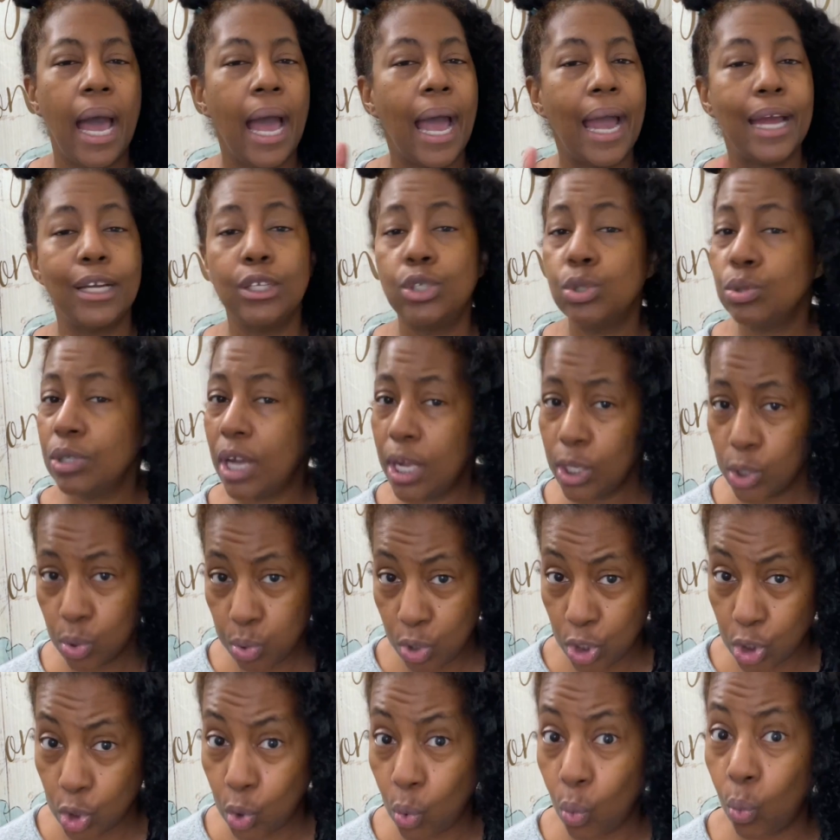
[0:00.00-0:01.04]
I do not
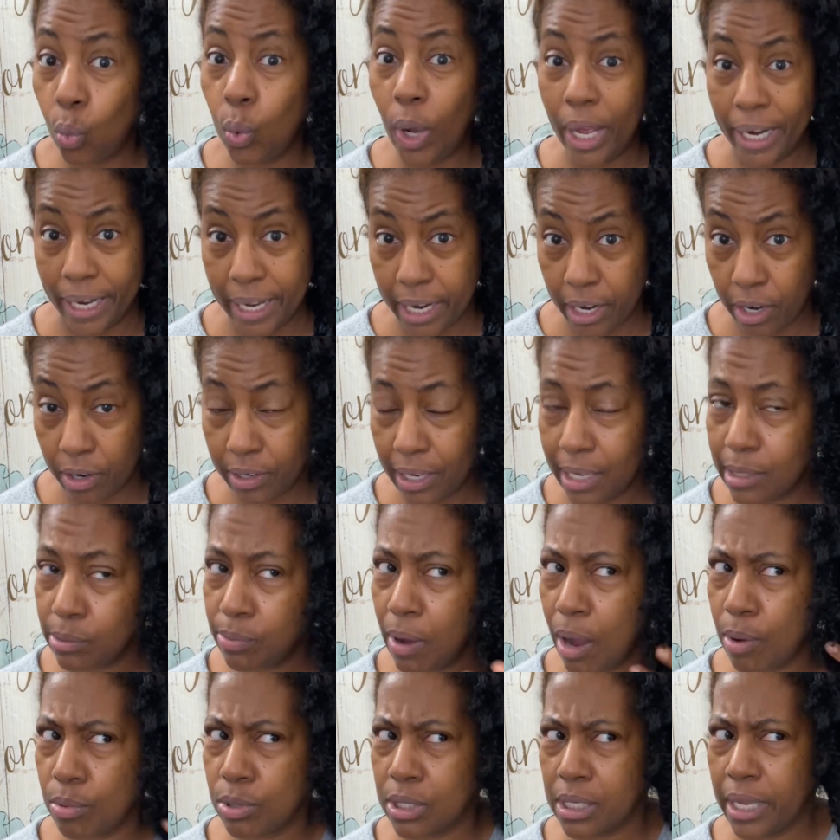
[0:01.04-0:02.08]
twist wet hair. That's
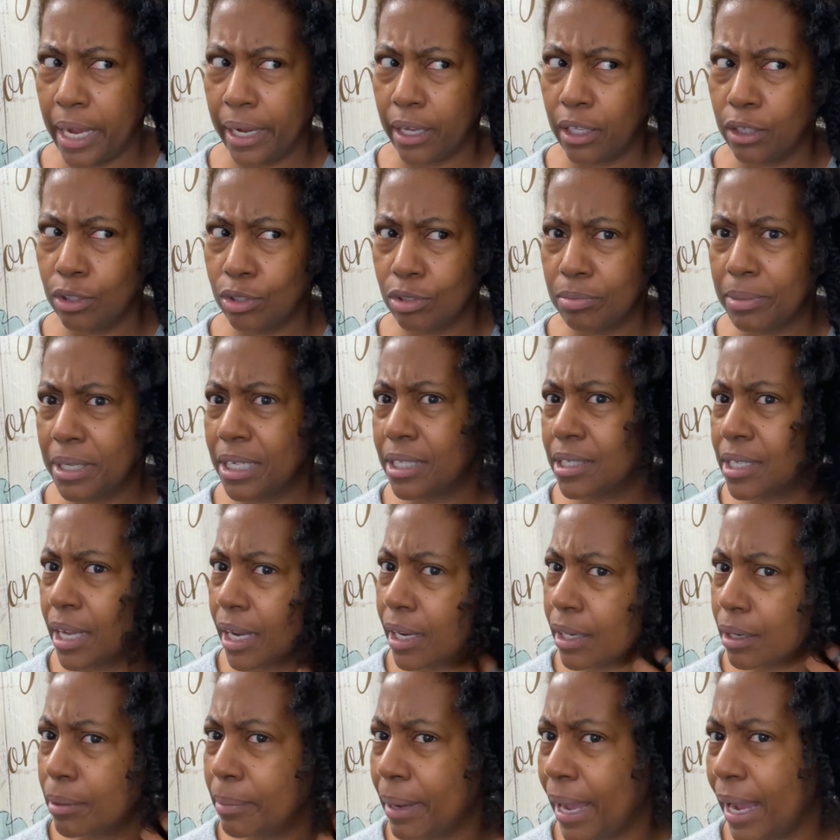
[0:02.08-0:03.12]
why I was like a little bit
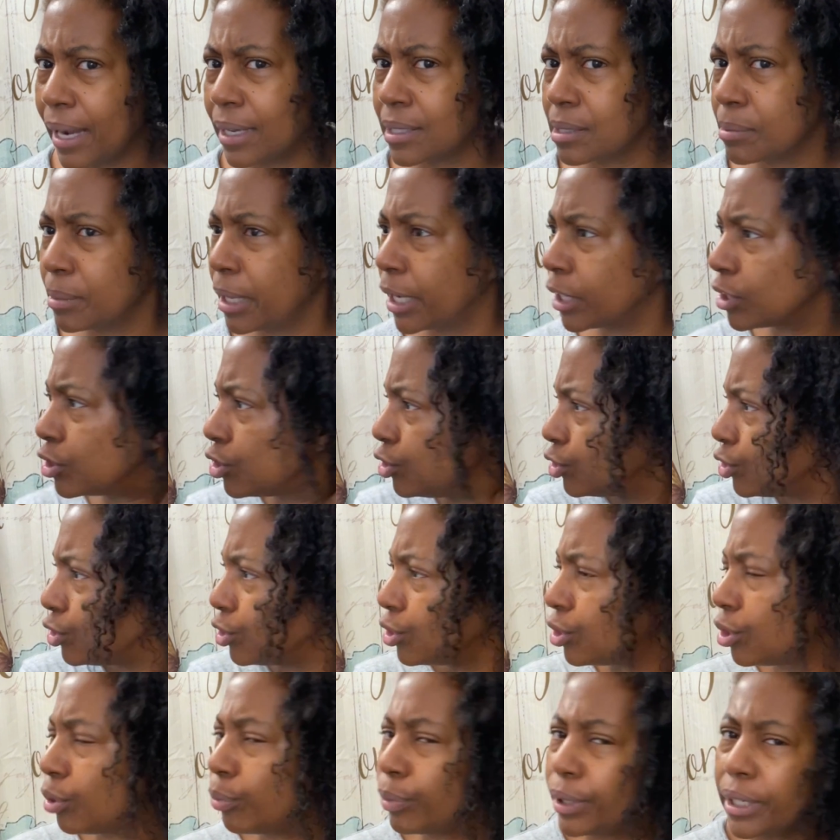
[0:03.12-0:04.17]
taken aback. So I'm like,
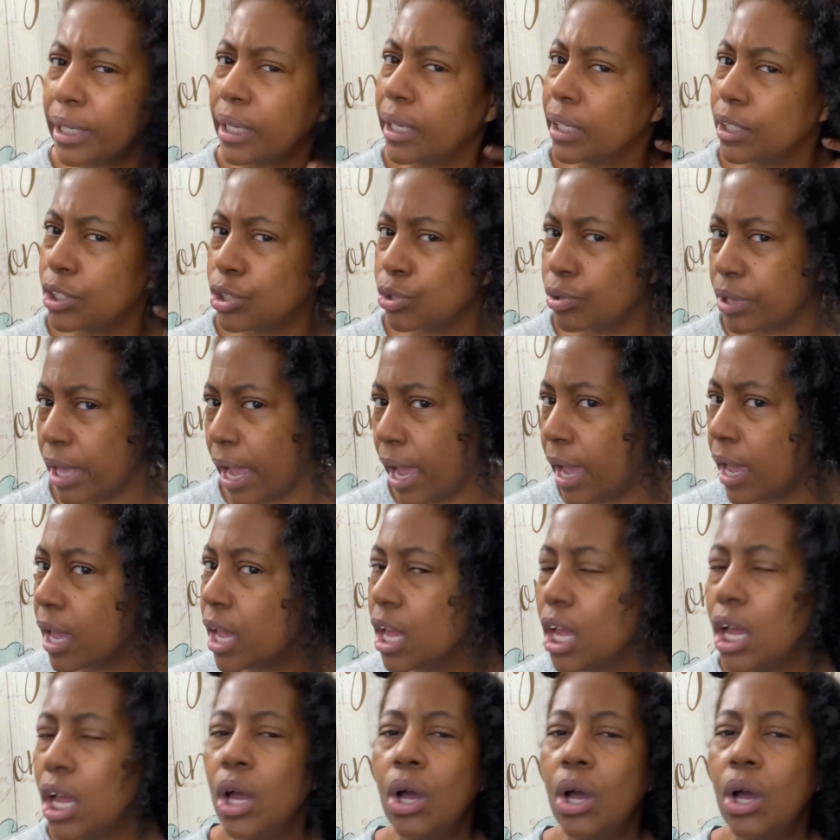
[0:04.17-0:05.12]
no, we can't do that.